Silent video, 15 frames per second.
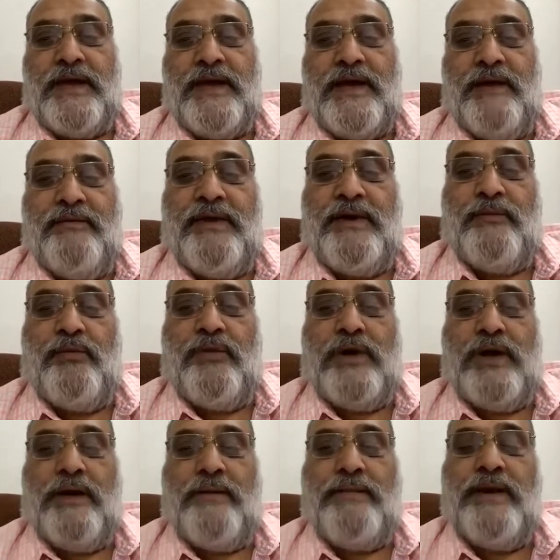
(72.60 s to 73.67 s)
giving
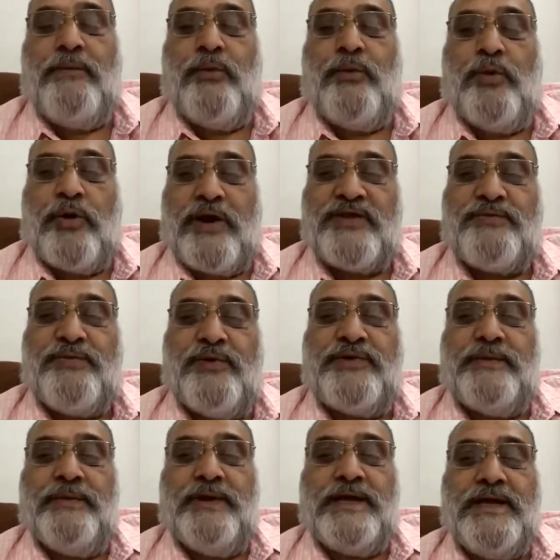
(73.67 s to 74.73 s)
me more
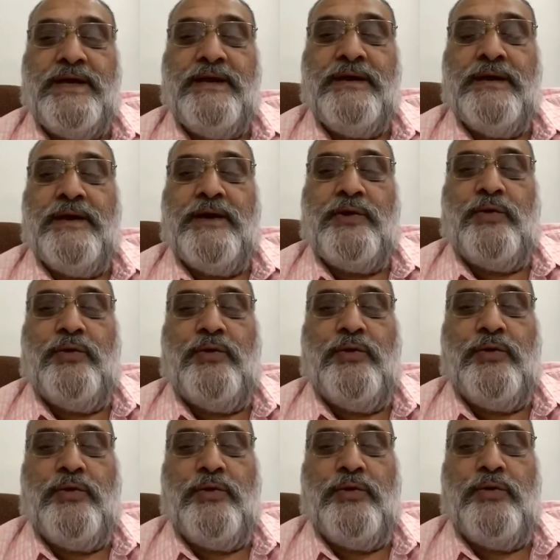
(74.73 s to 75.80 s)
responsibility
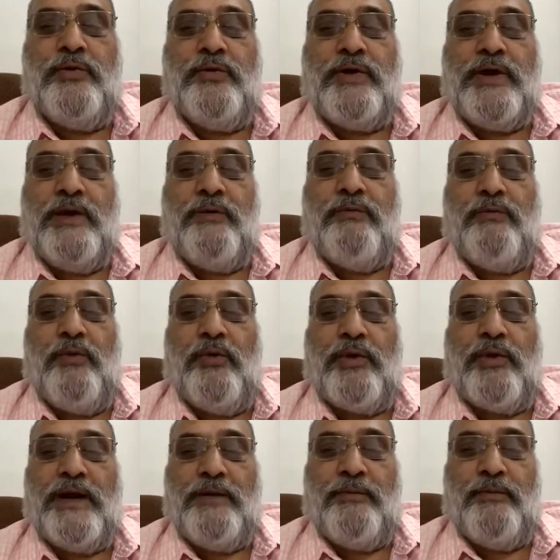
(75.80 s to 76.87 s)
to give more
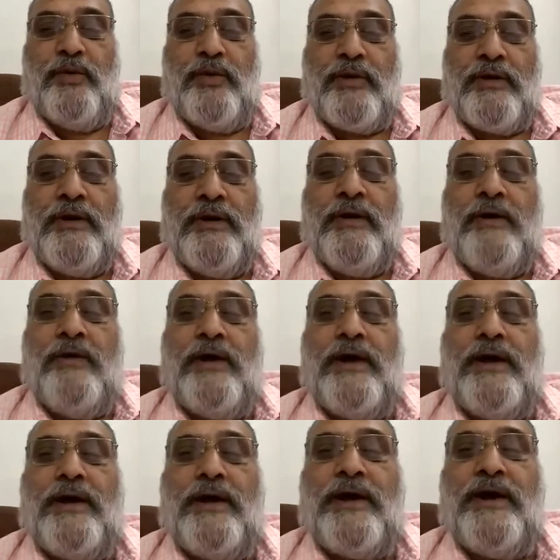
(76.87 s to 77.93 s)
and more
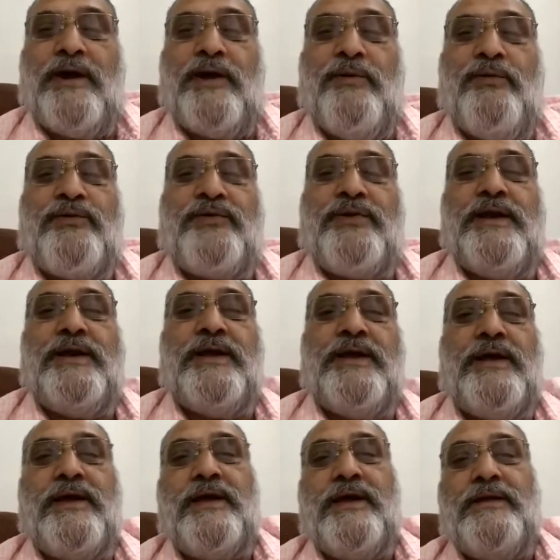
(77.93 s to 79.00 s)
contribution
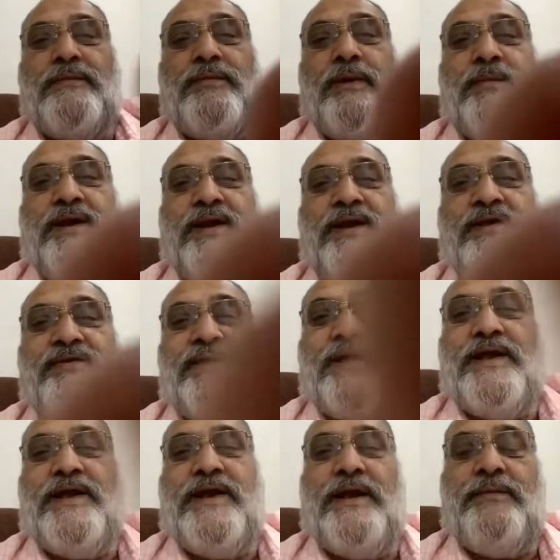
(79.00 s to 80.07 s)
in public
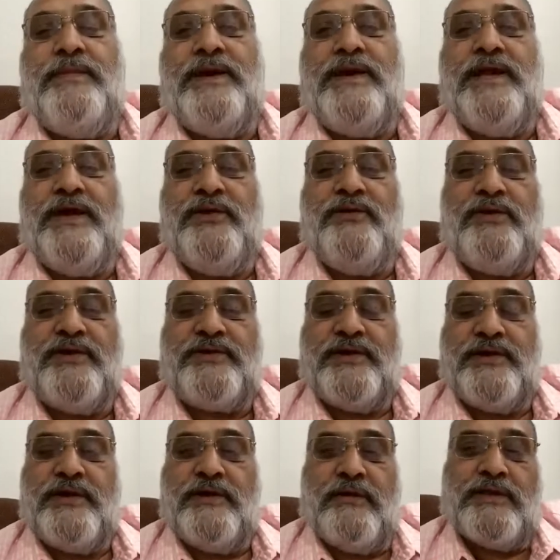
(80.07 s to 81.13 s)
lesson and media
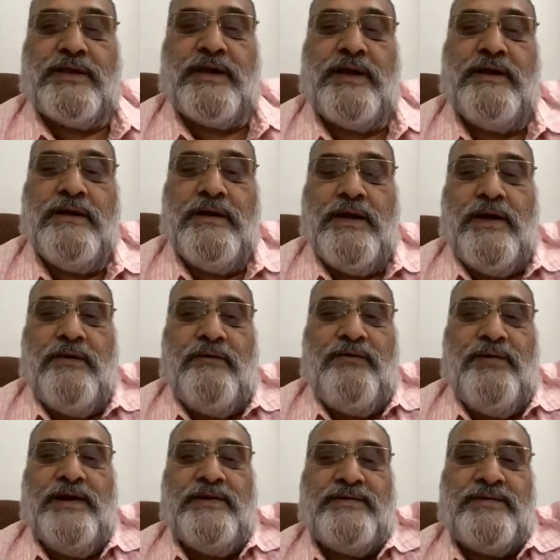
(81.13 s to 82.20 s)
education in all the
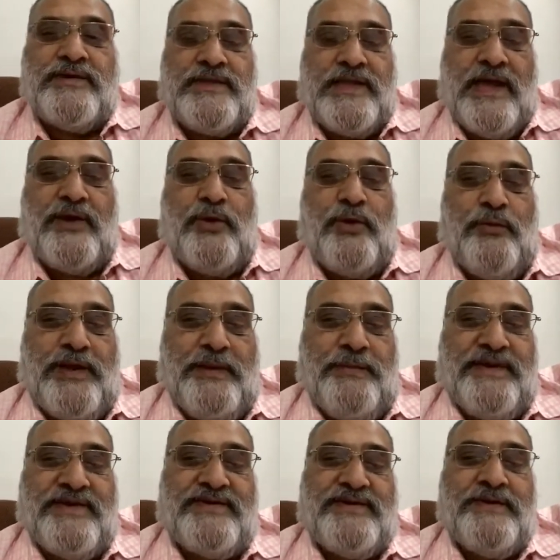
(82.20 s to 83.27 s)
fields. Thank you very
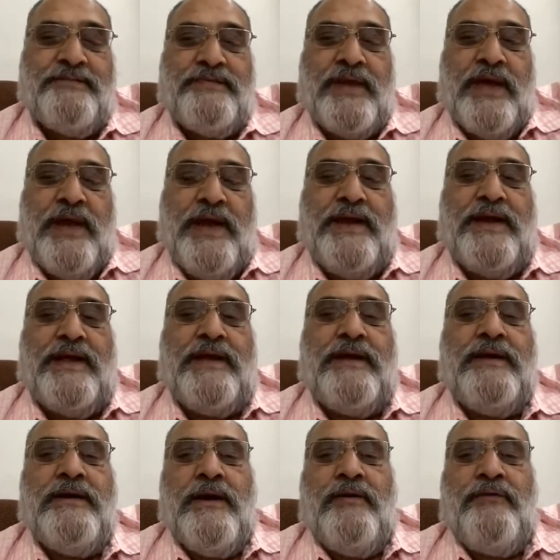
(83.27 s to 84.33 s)
much. And
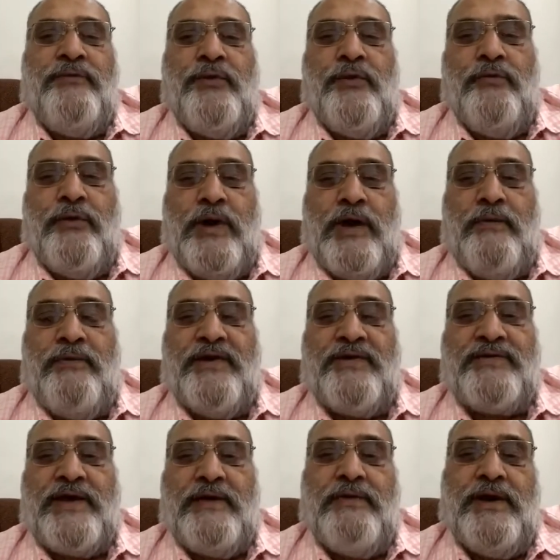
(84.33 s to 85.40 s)
few
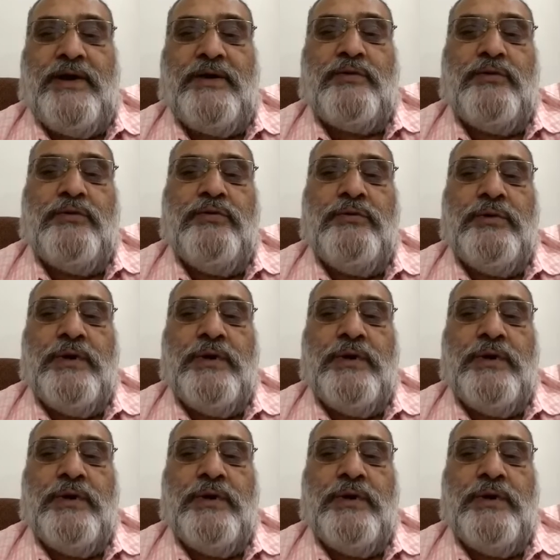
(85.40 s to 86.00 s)
words I want to